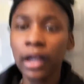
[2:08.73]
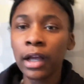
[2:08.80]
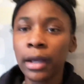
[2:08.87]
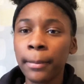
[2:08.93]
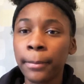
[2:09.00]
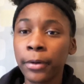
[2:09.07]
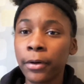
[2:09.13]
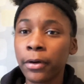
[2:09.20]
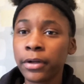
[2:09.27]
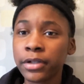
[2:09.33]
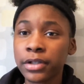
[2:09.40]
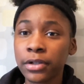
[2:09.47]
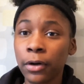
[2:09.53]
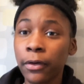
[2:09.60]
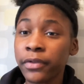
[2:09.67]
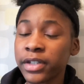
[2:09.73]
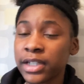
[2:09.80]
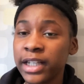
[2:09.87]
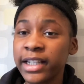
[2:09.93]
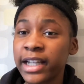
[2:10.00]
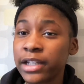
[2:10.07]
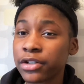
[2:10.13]
Because
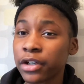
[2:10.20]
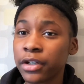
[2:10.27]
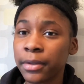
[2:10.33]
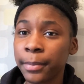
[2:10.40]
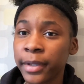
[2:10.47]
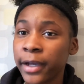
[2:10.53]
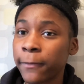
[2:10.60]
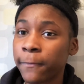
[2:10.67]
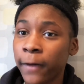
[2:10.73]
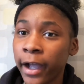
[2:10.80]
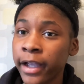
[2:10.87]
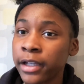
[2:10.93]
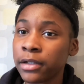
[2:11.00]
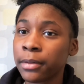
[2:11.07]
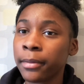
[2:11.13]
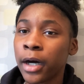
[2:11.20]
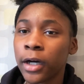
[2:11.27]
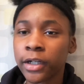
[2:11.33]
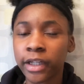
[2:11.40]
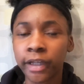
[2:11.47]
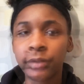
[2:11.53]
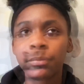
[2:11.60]
obviously there's going to be a fight in the
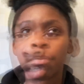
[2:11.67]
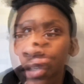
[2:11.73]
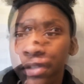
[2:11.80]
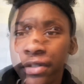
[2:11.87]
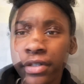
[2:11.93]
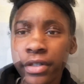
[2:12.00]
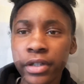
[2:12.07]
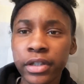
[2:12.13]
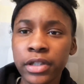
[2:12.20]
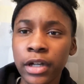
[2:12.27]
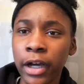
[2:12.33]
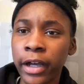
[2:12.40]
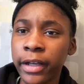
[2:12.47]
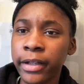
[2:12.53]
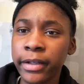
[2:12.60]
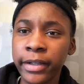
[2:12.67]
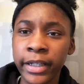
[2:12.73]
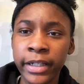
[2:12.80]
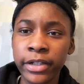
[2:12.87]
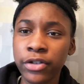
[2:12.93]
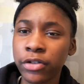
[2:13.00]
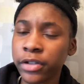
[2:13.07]
market. All of those
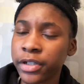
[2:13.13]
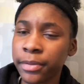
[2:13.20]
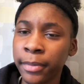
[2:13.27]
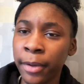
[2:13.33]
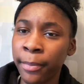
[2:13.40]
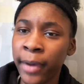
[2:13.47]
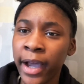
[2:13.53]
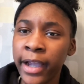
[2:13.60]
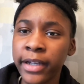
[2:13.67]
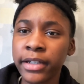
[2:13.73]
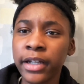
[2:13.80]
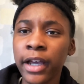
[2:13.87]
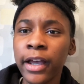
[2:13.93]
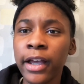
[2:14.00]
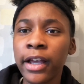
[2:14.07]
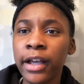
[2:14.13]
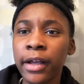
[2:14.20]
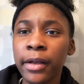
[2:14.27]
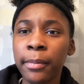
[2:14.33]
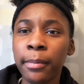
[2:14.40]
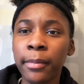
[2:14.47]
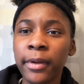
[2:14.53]
started crossing my mind.
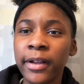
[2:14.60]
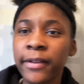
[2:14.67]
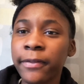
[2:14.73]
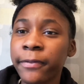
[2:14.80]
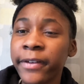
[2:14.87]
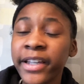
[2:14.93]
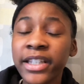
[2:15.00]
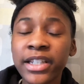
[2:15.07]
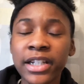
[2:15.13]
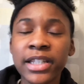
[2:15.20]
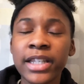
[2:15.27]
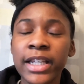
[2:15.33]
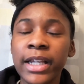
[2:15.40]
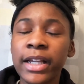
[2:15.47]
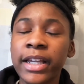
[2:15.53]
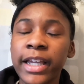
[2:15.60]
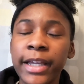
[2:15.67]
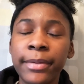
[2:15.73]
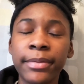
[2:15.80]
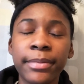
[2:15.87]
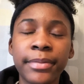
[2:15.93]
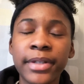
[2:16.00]
Things just
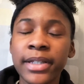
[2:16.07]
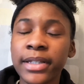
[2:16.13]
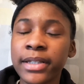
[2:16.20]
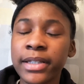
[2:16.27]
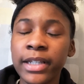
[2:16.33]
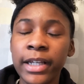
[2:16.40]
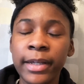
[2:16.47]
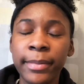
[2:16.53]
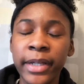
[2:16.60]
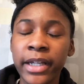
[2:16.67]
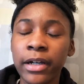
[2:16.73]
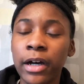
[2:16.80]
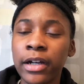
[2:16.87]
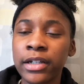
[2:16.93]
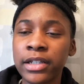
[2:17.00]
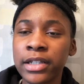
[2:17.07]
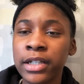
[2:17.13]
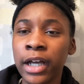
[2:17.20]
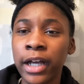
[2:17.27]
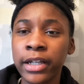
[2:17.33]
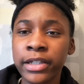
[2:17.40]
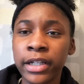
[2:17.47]
keep seeming
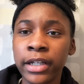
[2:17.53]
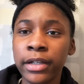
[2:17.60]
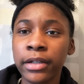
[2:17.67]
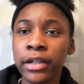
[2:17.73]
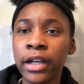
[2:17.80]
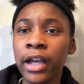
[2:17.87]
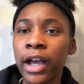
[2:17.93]
uncertain.